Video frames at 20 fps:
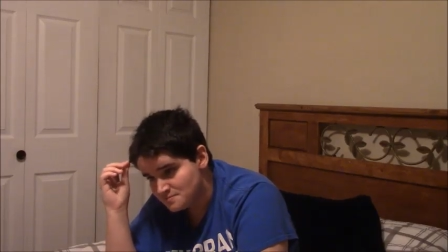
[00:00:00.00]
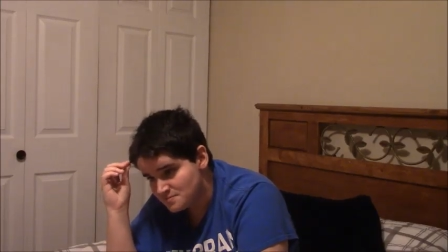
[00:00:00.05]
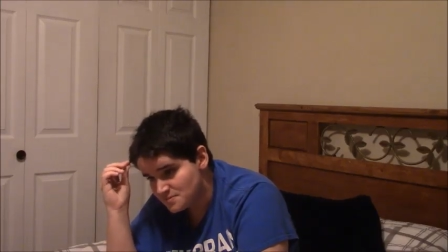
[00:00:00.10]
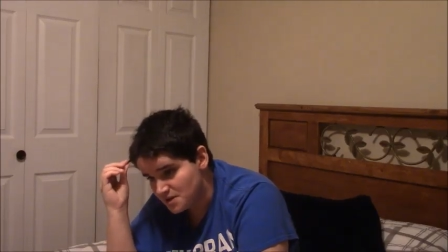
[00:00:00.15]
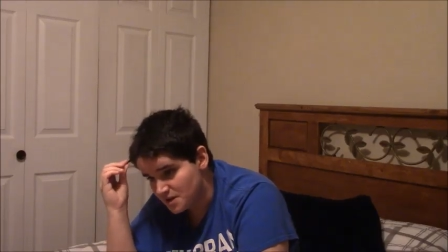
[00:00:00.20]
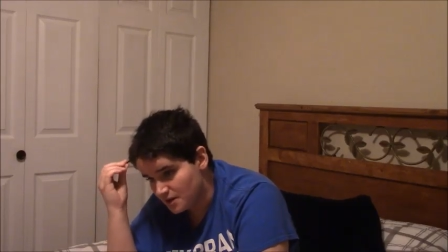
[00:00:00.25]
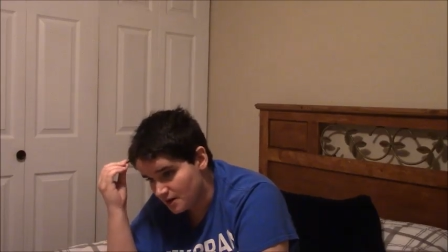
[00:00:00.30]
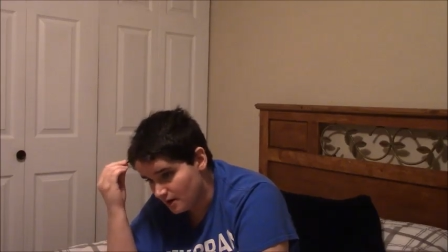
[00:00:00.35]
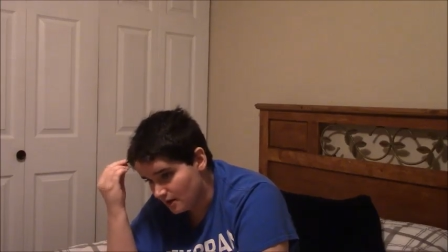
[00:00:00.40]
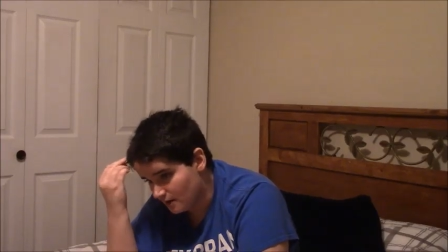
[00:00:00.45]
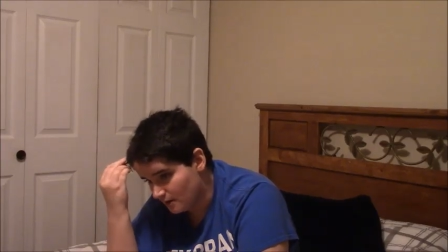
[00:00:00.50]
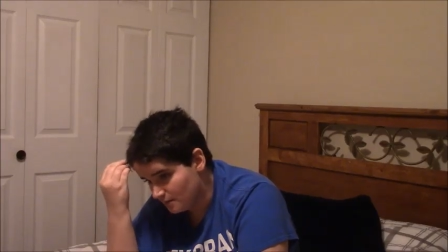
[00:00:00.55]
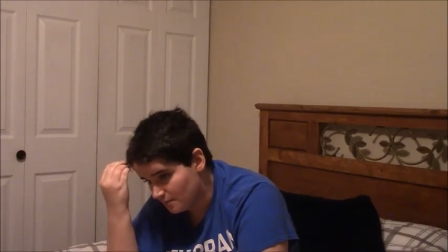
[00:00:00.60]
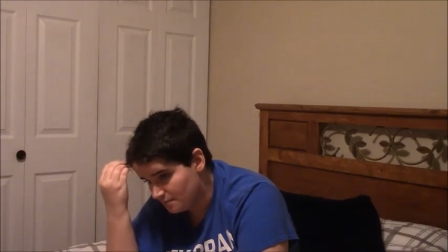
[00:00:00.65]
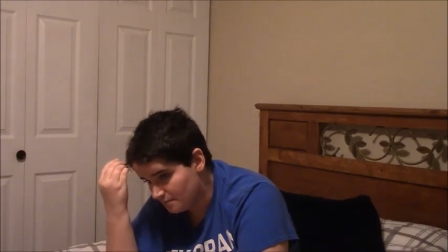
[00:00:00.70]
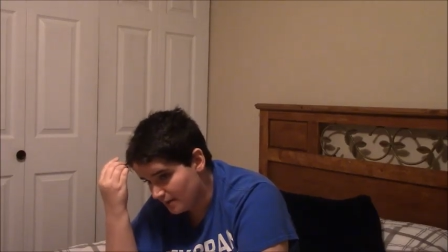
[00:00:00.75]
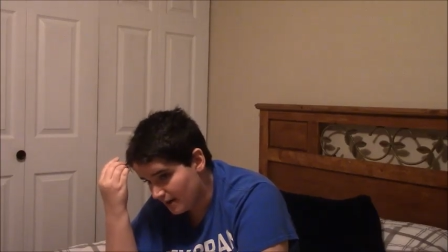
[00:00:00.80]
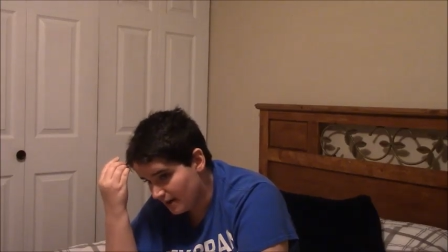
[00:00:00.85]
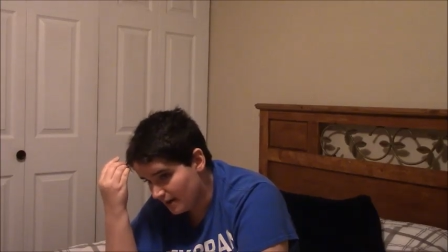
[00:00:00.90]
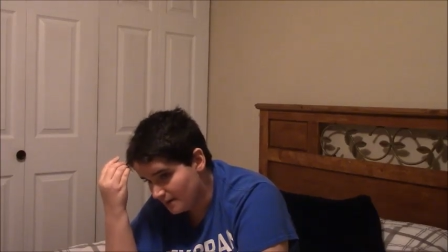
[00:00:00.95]
you know,
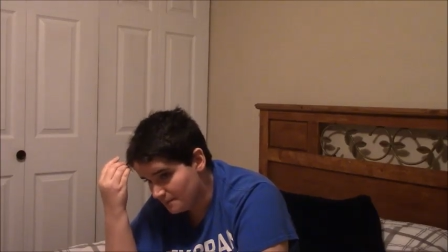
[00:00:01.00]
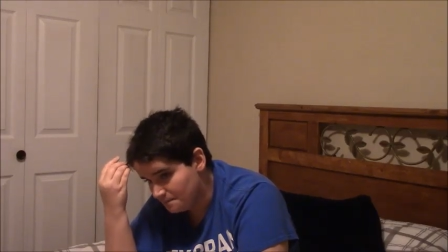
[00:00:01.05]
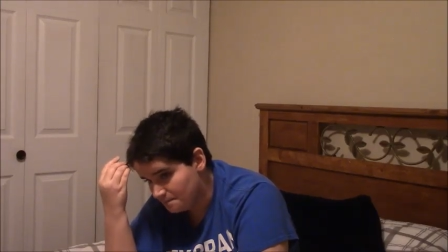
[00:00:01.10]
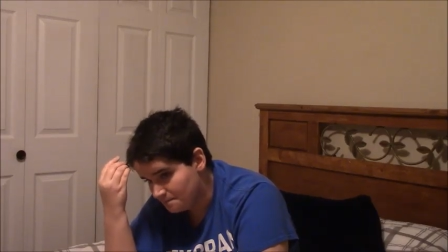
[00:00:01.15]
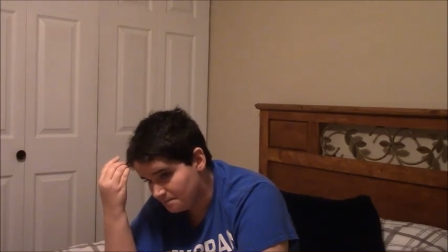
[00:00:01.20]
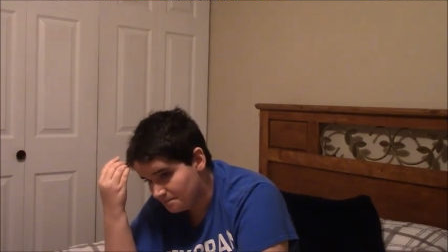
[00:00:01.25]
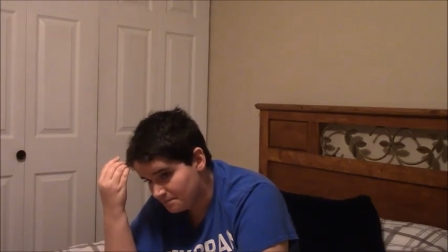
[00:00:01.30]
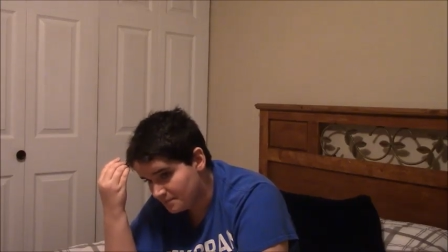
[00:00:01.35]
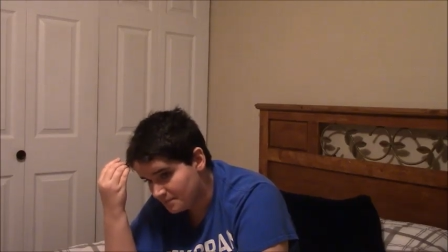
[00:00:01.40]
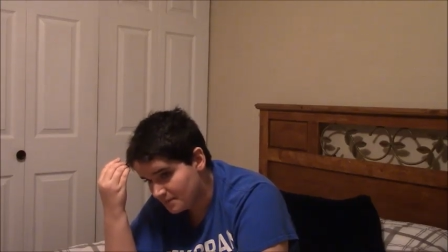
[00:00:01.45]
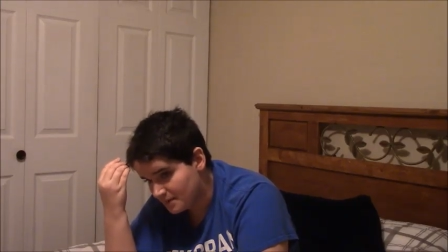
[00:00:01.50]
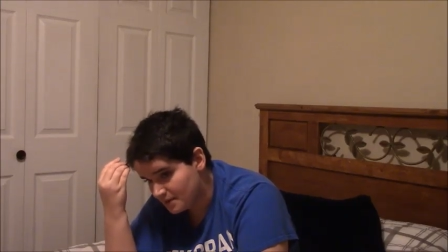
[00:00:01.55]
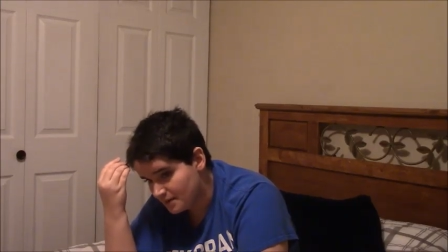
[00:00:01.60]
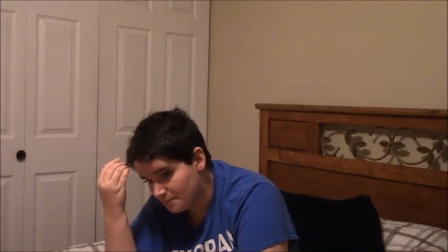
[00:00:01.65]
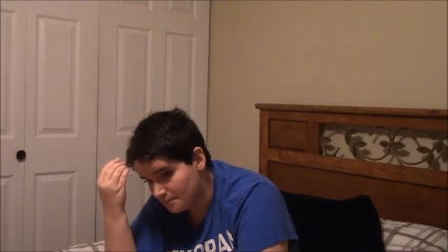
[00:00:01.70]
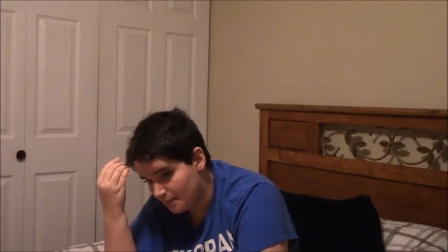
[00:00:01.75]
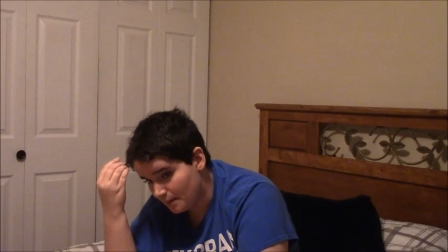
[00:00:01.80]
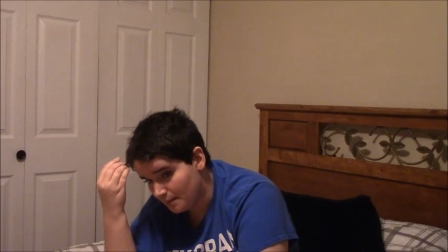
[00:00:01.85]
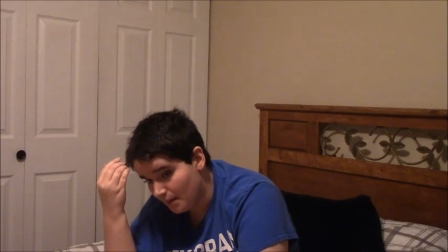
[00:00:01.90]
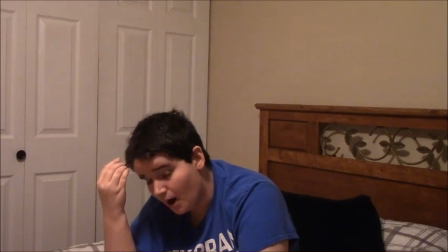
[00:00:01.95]
but
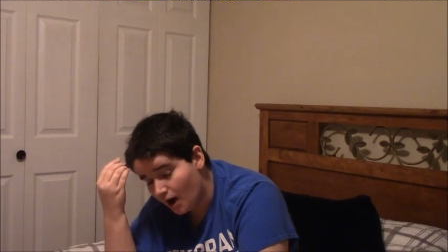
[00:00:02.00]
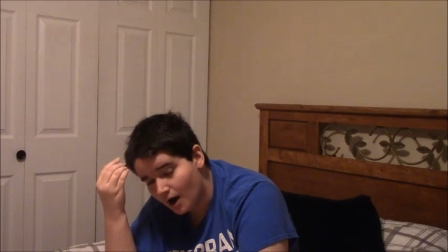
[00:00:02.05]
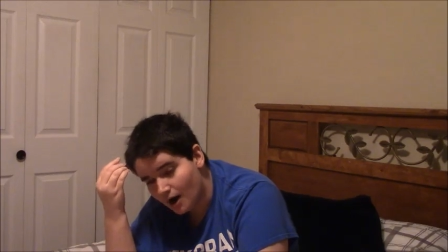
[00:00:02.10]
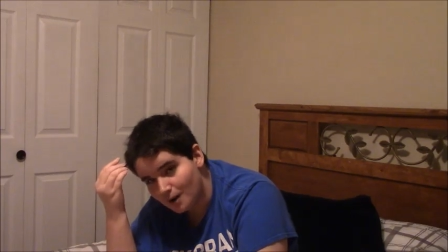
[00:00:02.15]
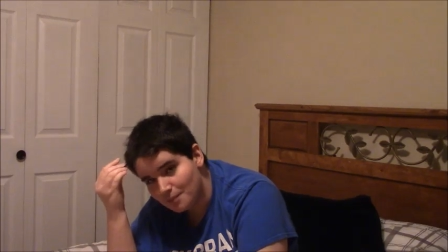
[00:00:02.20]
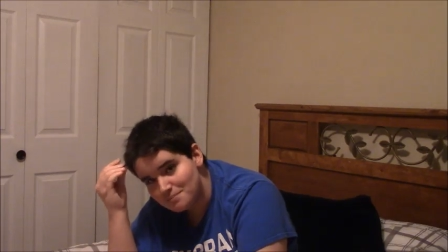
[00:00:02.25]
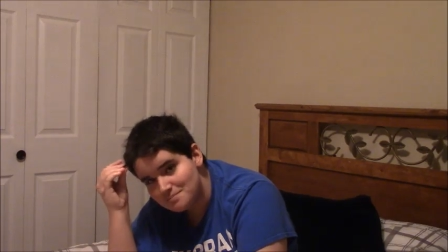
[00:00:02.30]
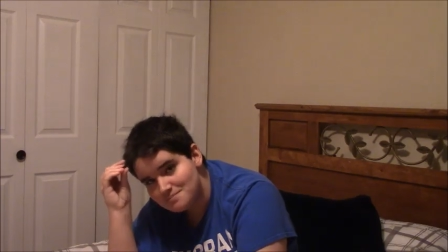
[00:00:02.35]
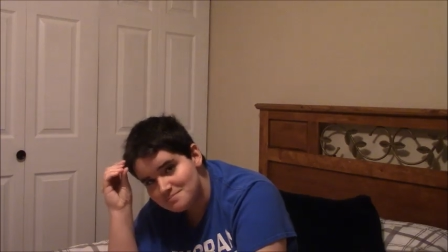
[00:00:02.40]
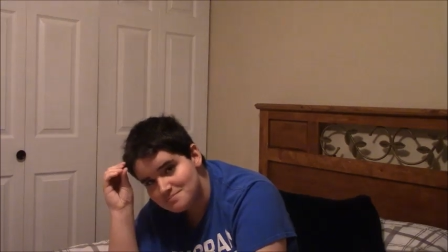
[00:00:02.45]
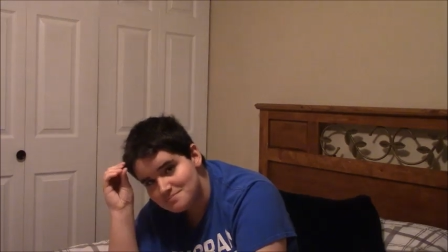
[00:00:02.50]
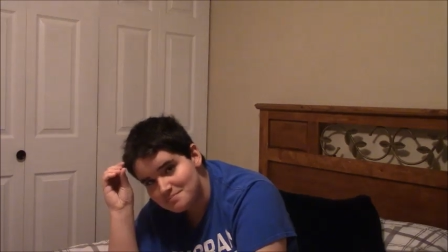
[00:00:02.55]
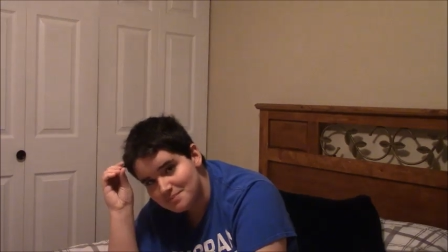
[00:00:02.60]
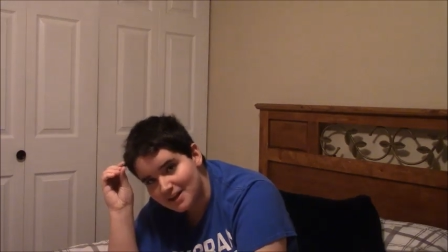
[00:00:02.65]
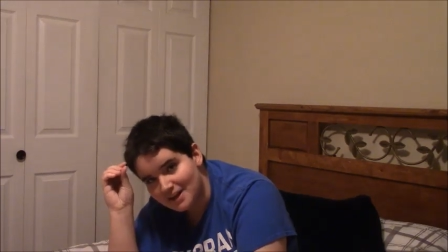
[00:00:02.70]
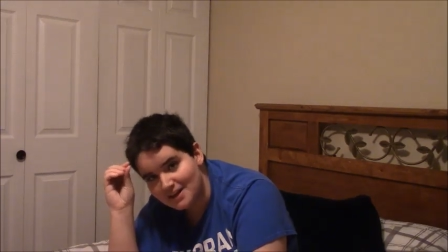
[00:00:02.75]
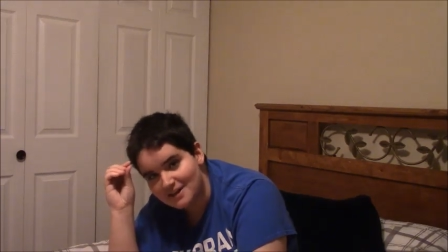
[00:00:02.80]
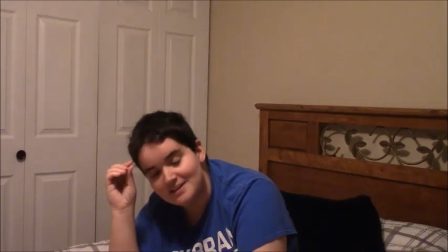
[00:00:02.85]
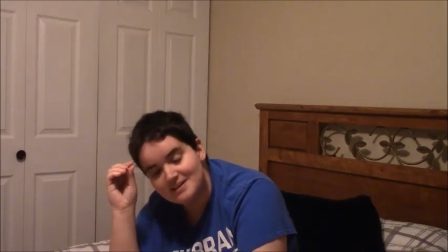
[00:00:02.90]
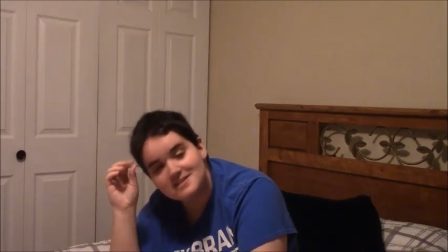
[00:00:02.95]
my mom,
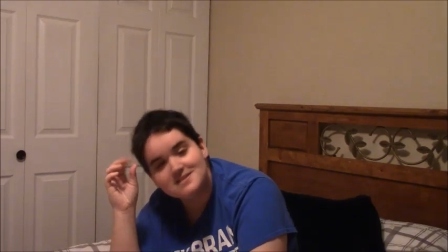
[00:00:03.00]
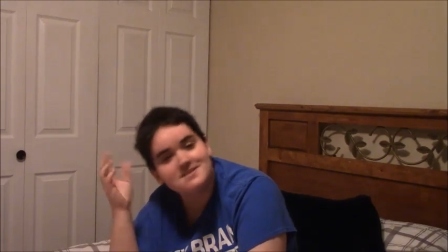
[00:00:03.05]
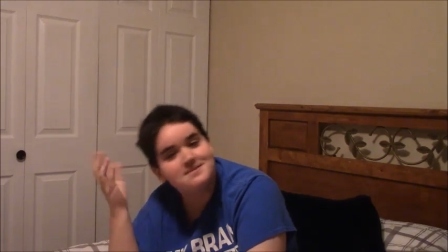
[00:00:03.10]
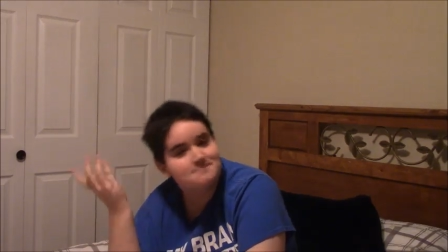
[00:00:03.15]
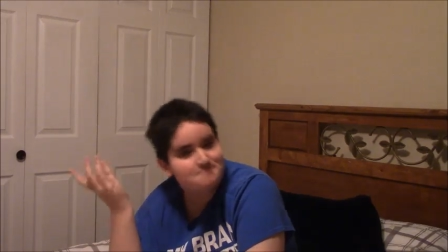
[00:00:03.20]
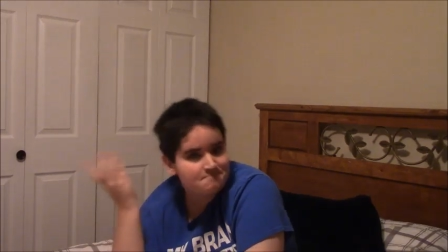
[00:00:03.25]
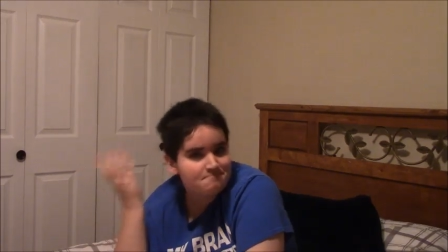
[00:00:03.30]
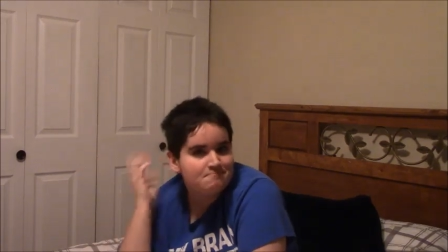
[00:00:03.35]
because